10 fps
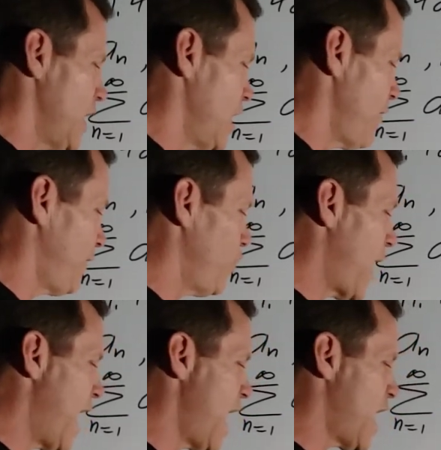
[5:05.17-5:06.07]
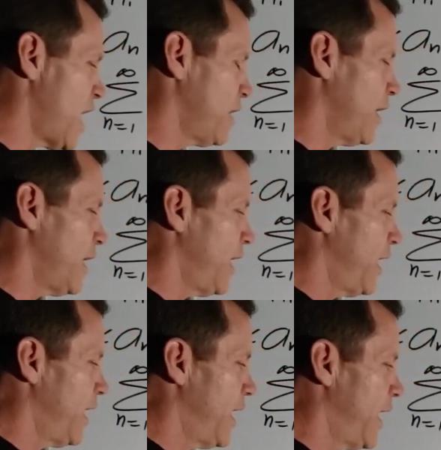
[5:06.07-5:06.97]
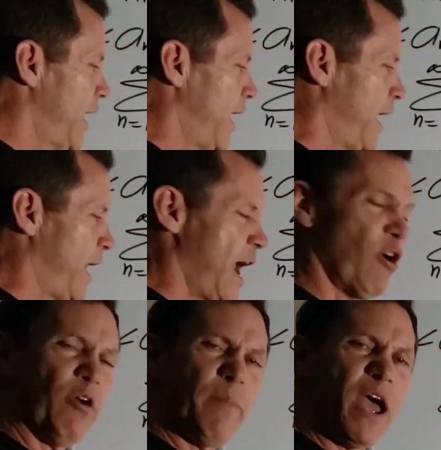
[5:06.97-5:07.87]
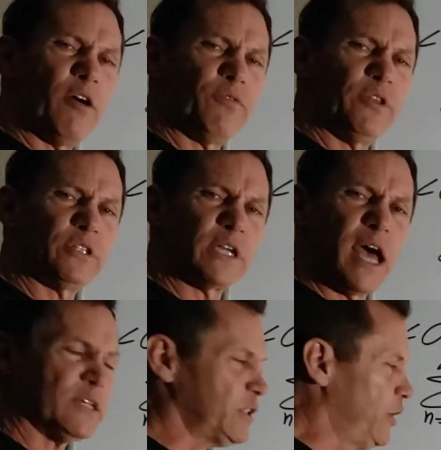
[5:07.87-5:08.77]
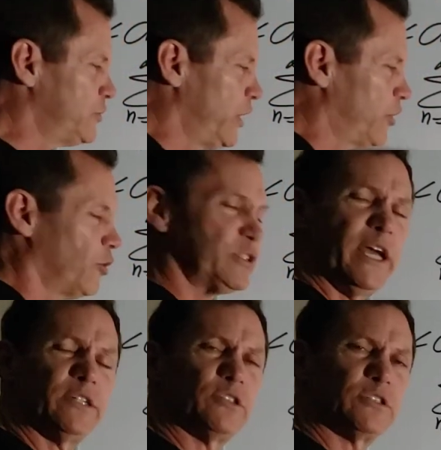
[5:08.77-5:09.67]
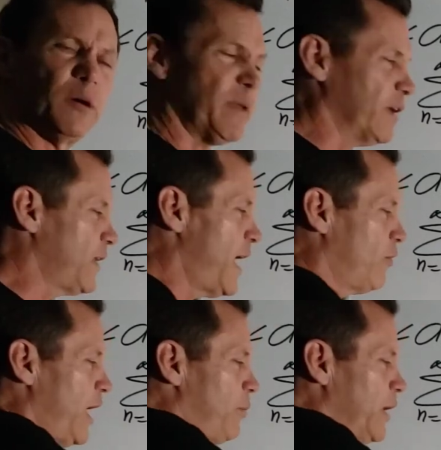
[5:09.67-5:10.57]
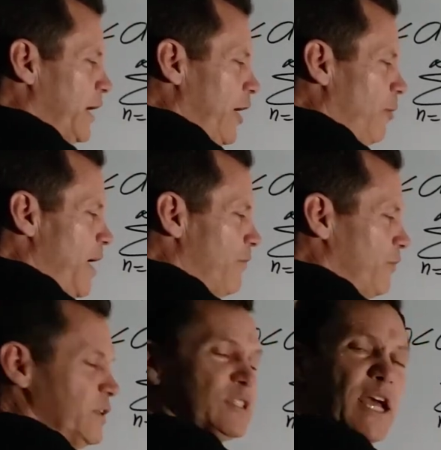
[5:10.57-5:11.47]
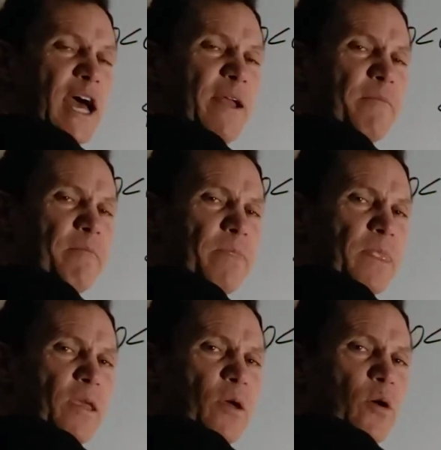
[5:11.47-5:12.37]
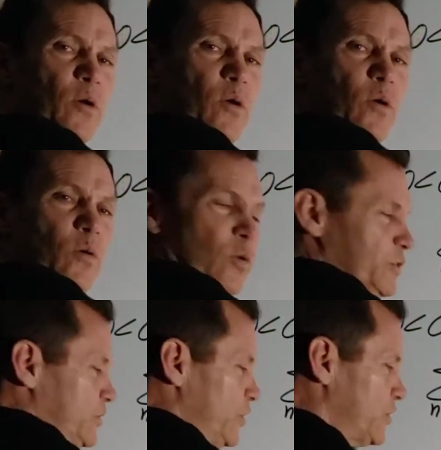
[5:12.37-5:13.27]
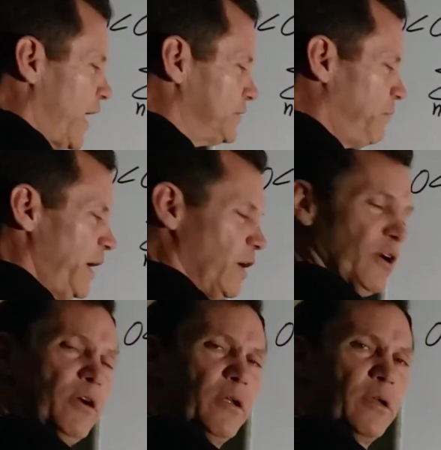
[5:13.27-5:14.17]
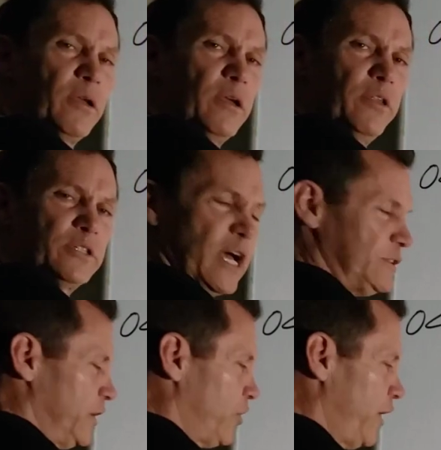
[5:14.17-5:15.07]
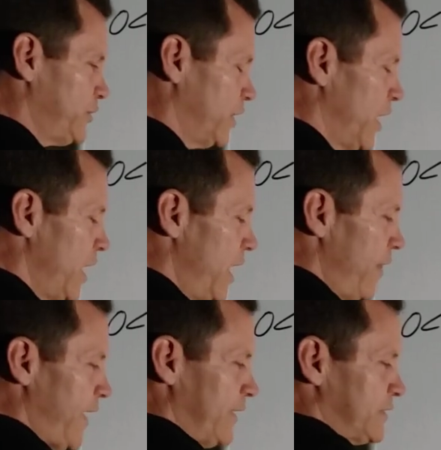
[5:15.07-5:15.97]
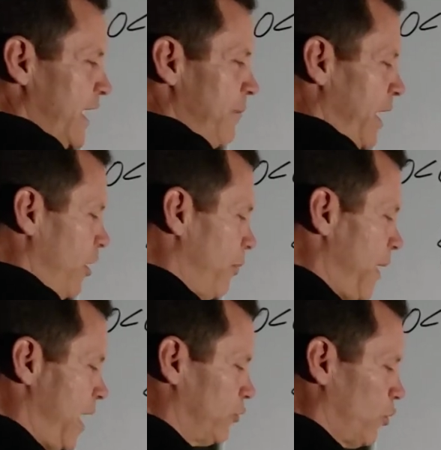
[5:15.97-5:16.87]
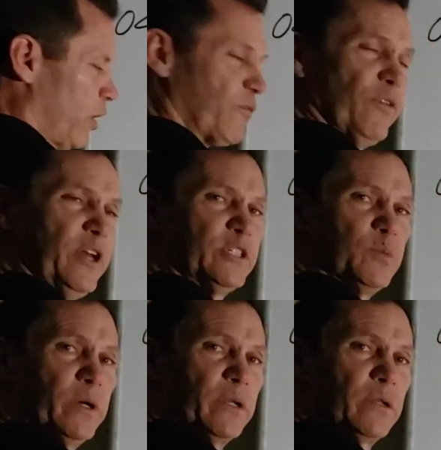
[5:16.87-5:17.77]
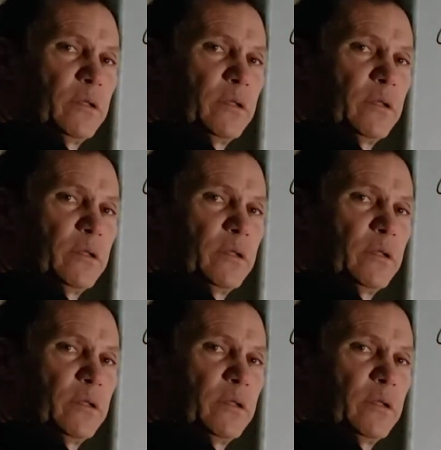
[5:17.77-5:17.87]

If you had an error bound for this guy, so you use an integral test or something like that, and able to get an error bound for this guy, well, since this guy's bigger and this guy's increasing, that same error bound will work for this one.